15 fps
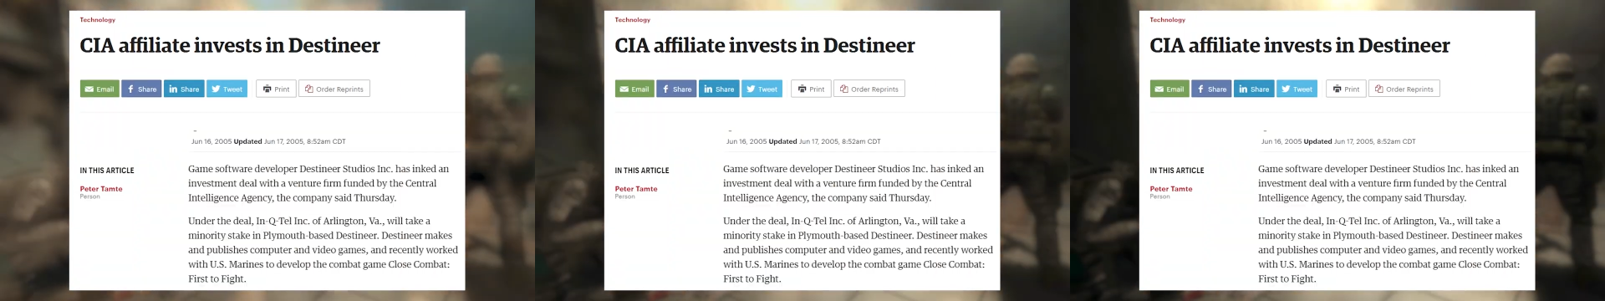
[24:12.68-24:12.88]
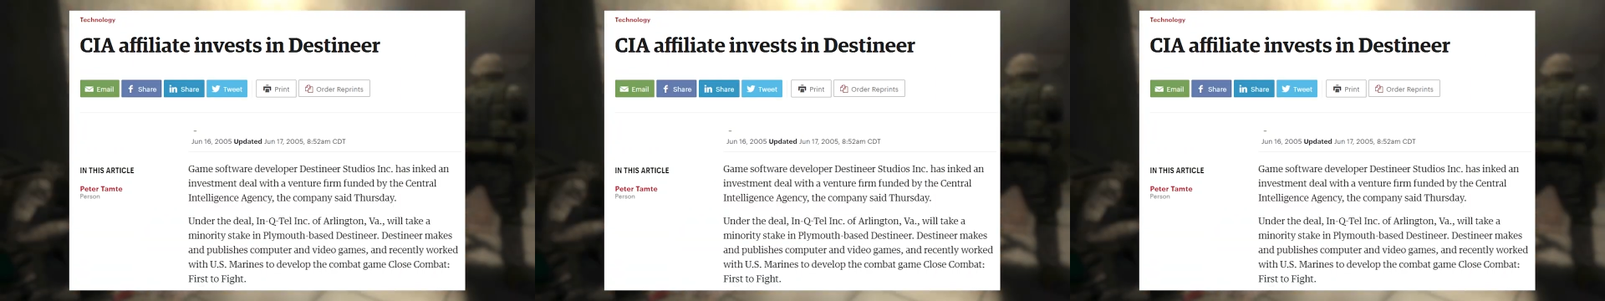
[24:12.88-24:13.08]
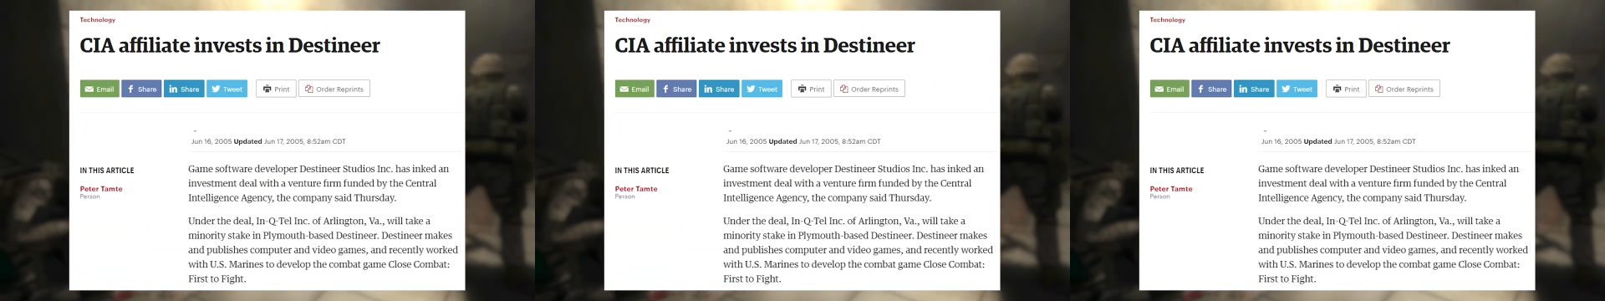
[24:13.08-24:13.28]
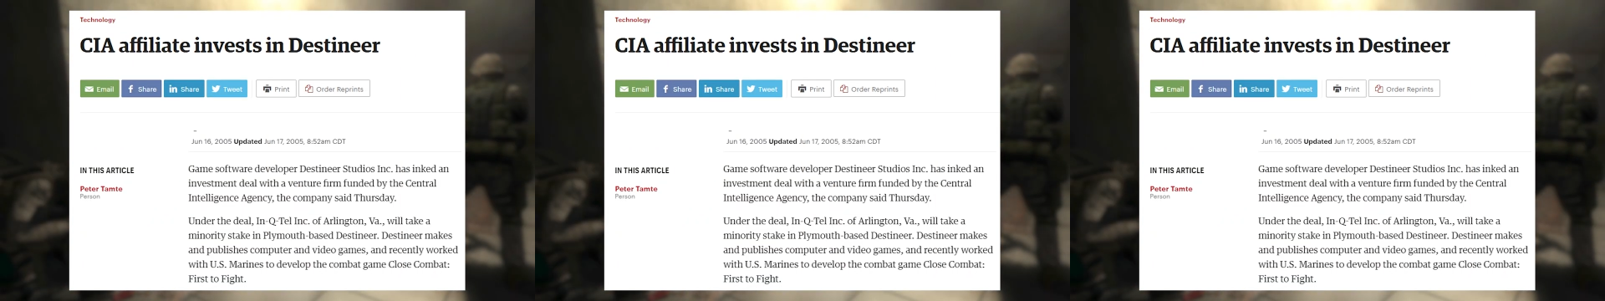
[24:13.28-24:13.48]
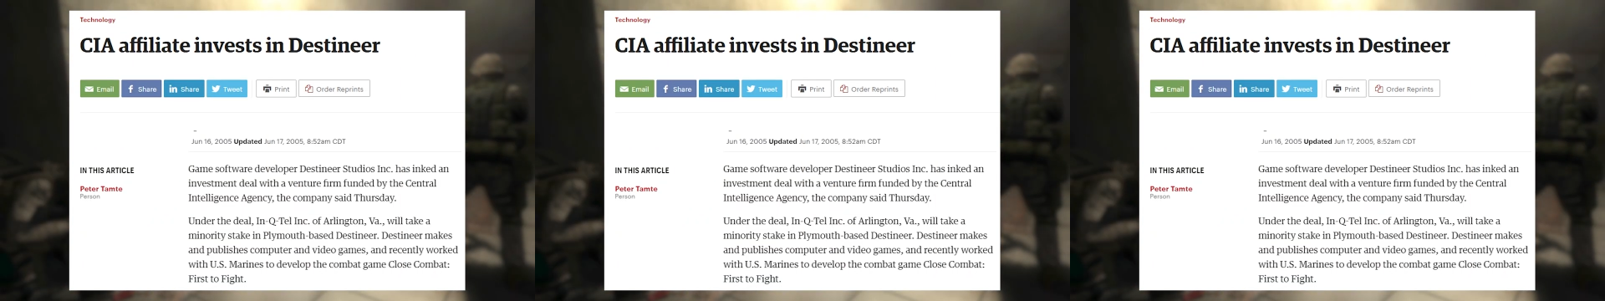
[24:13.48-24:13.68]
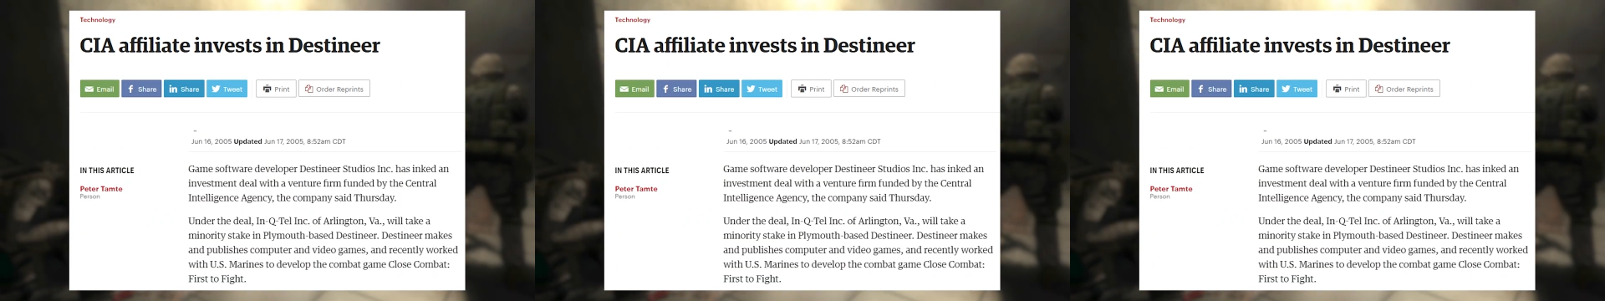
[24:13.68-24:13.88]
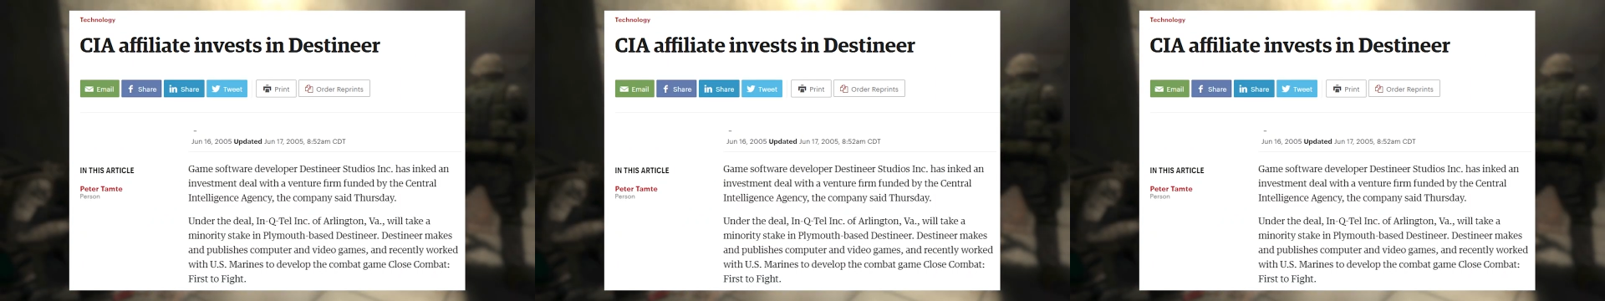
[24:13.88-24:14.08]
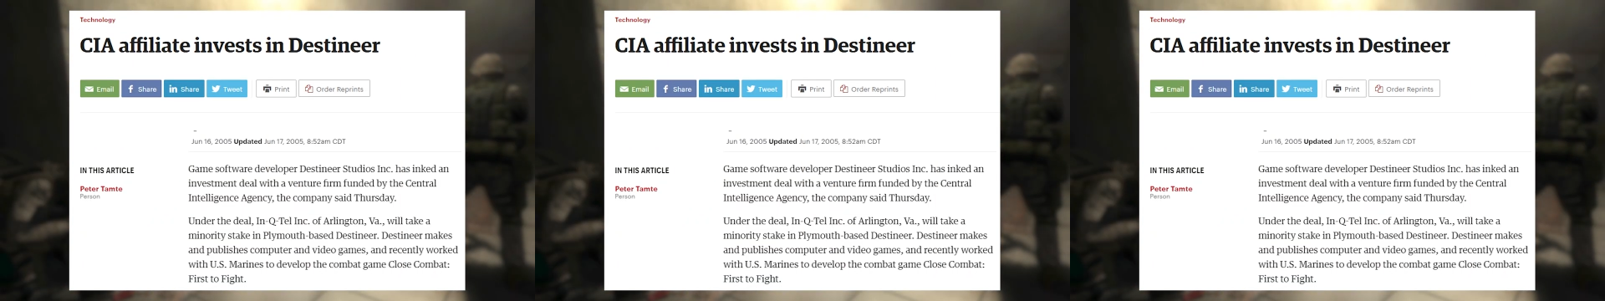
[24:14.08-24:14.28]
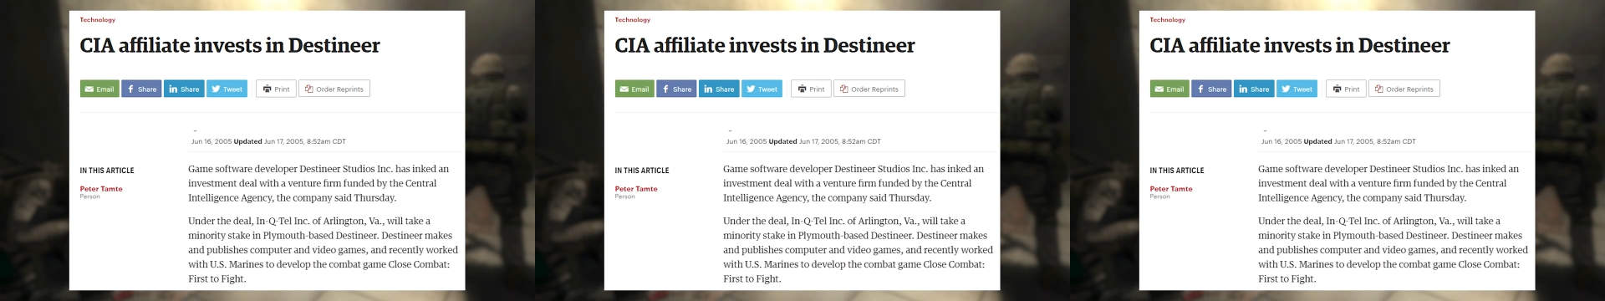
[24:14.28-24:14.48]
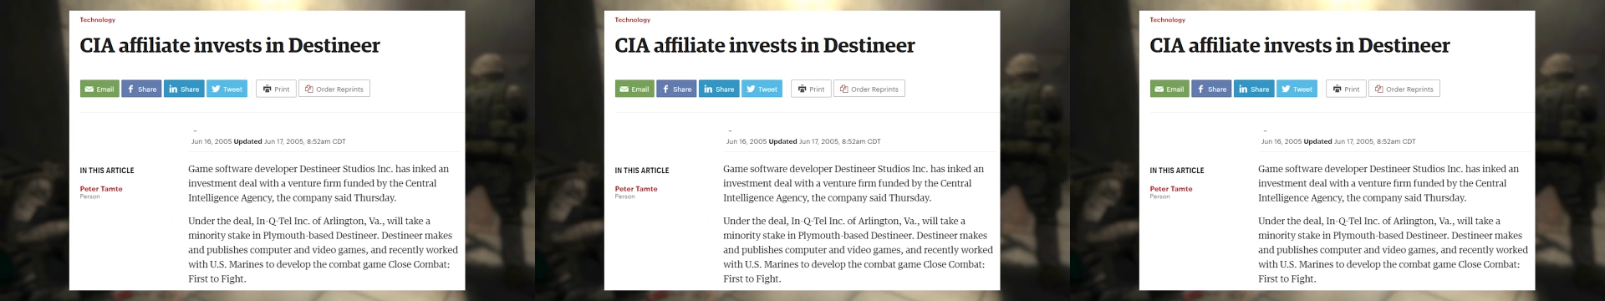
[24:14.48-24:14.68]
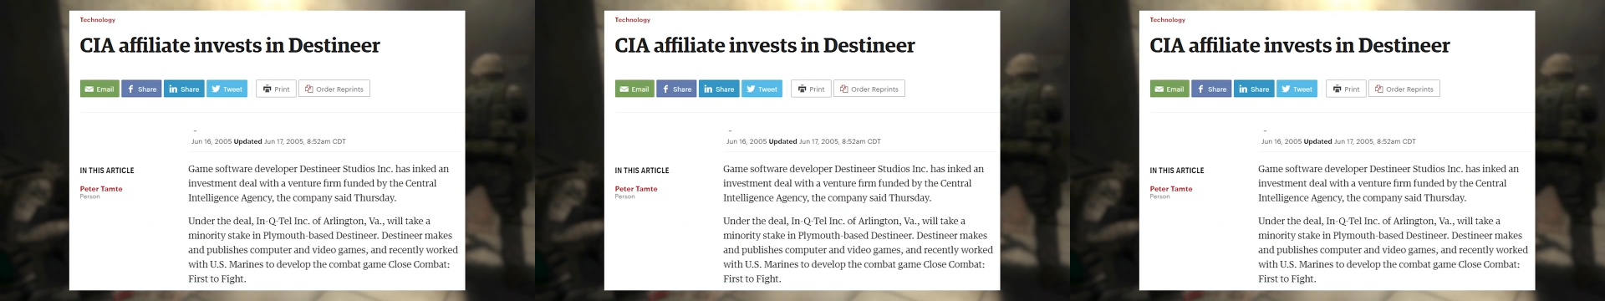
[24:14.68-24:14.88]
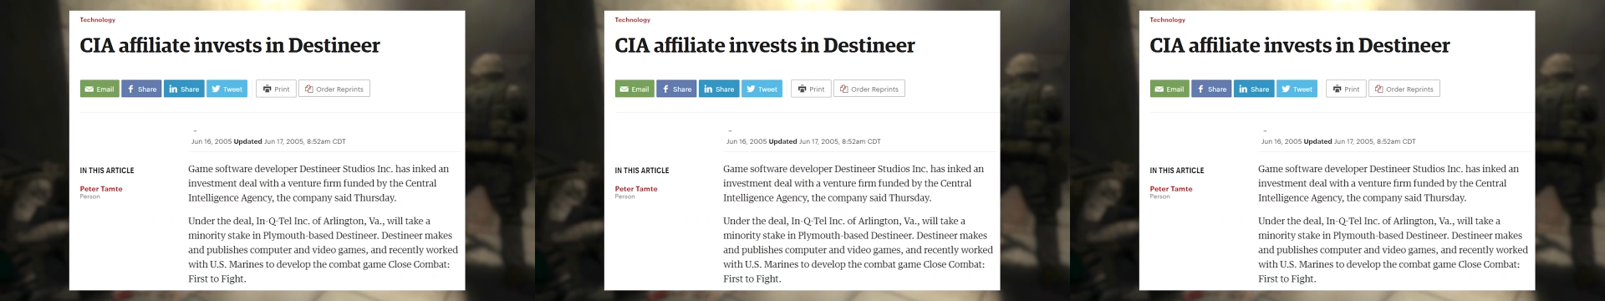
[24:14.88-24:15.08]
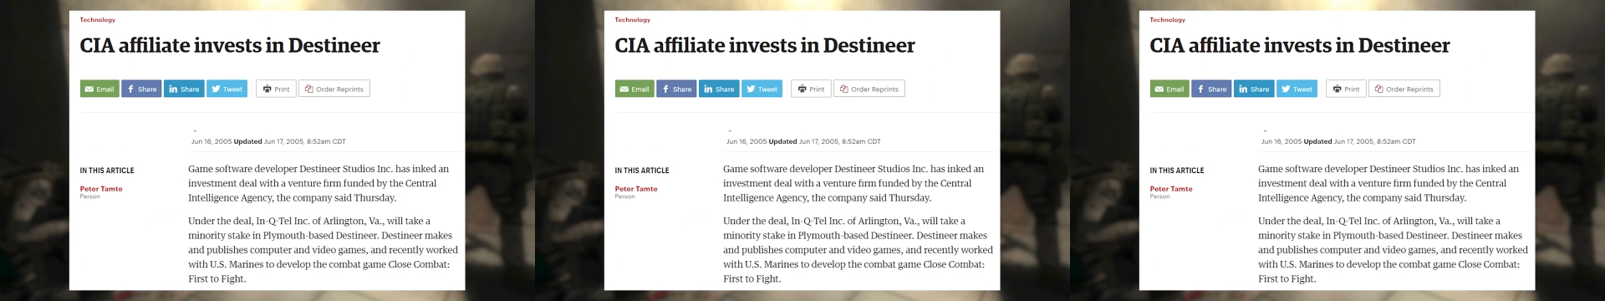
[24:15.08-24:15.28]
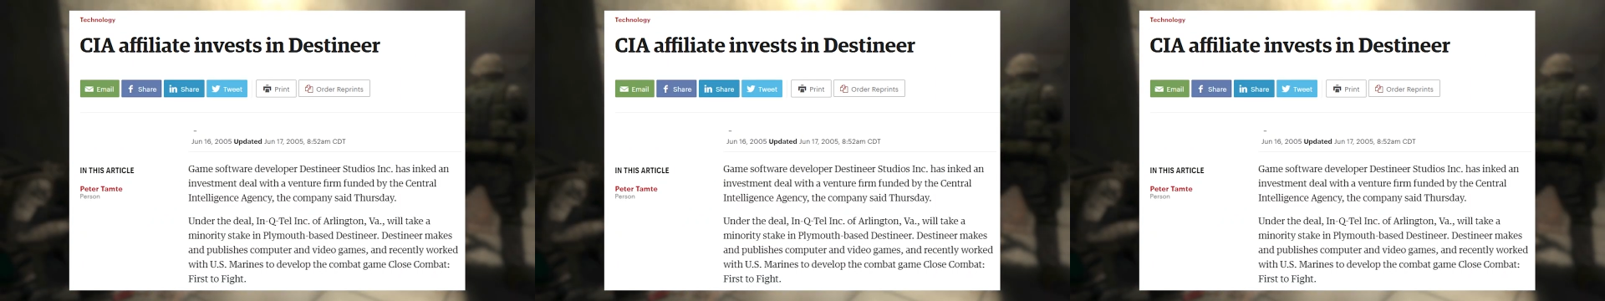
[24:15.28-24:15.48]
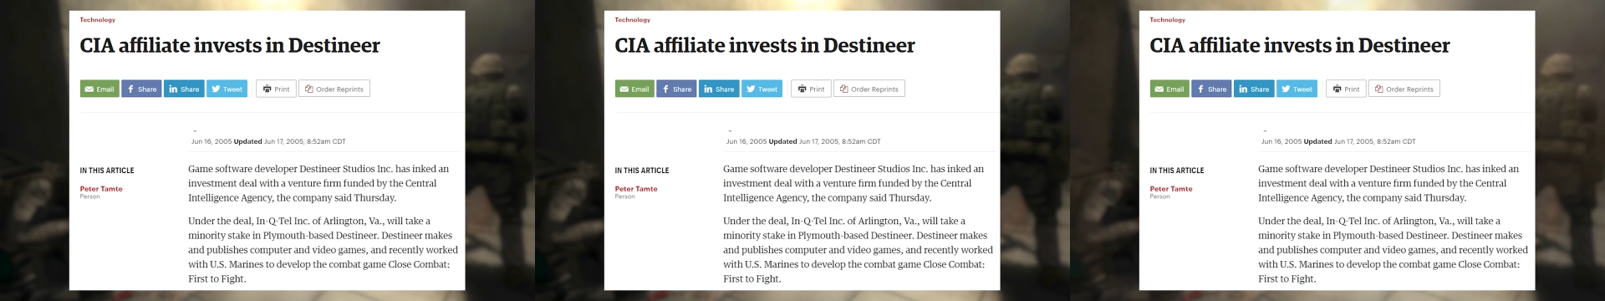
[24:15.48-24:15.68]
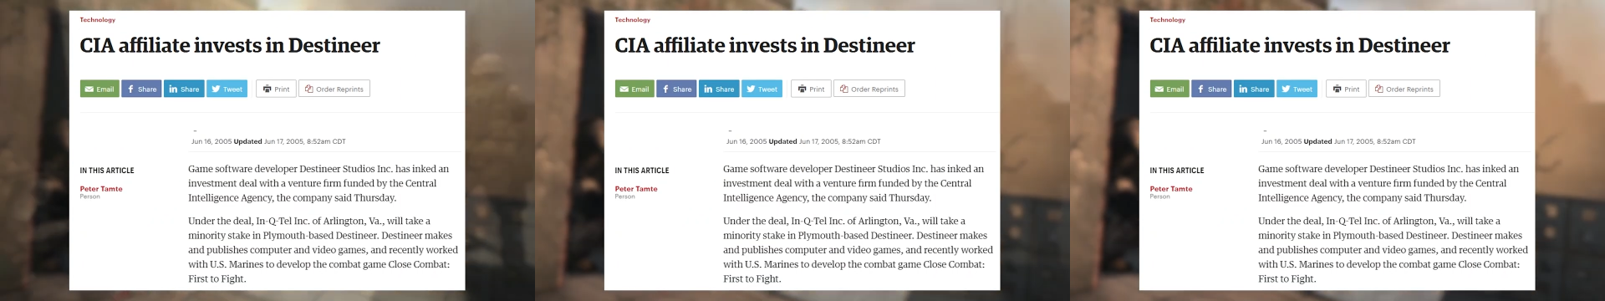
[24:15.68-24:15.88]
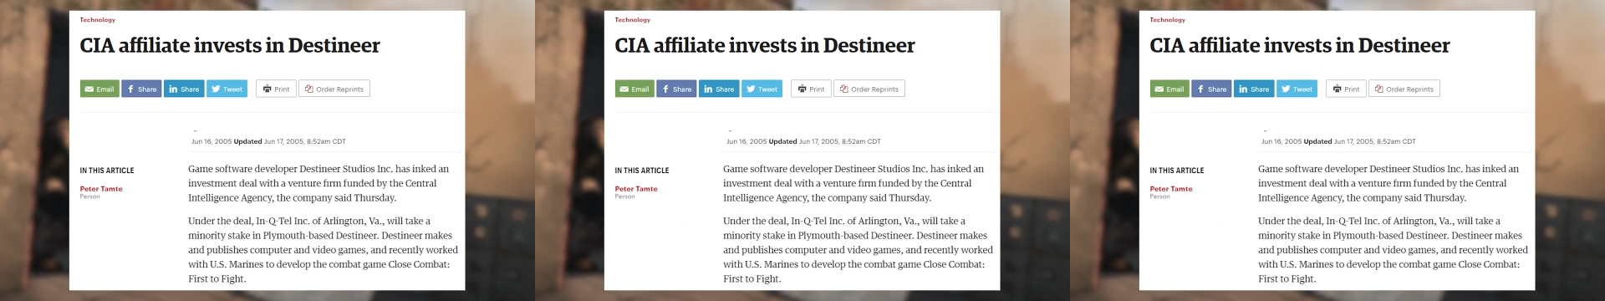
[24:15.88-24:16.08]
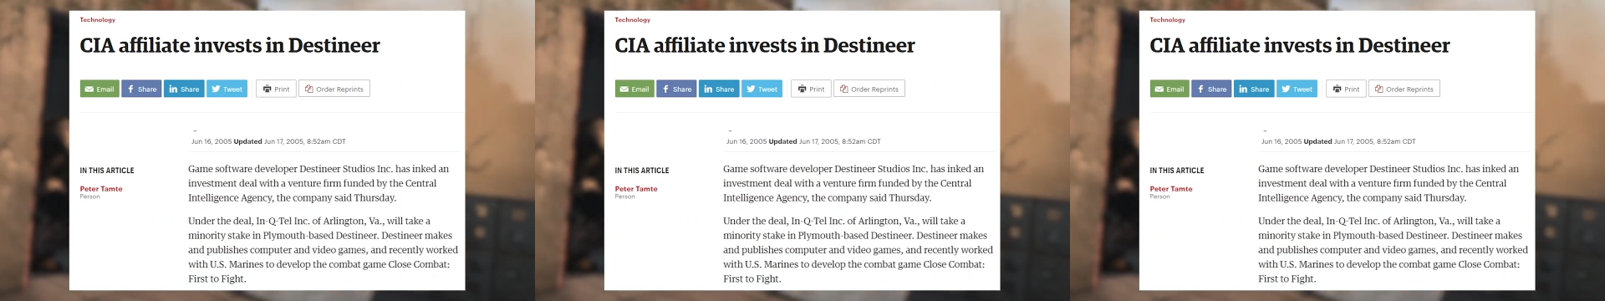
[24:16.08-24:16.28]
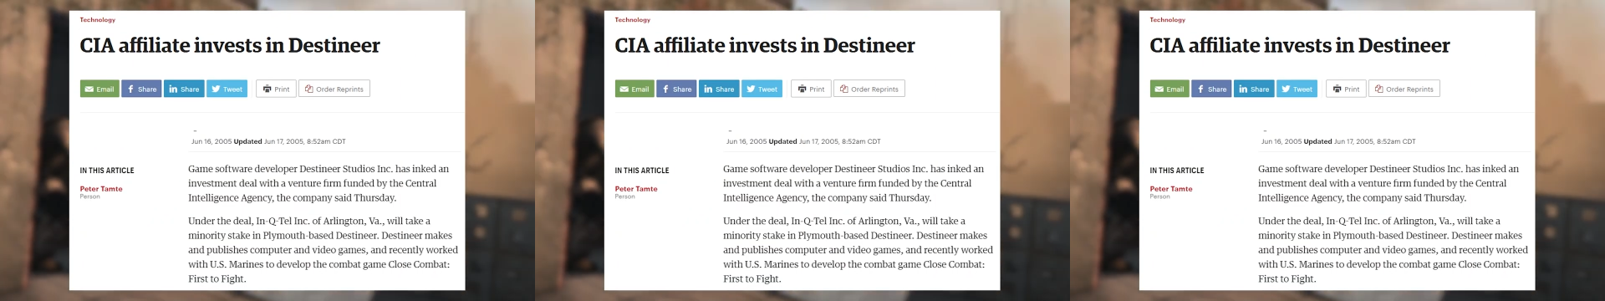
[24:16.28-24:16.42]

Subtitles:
No face is visible, so there are no lips to read.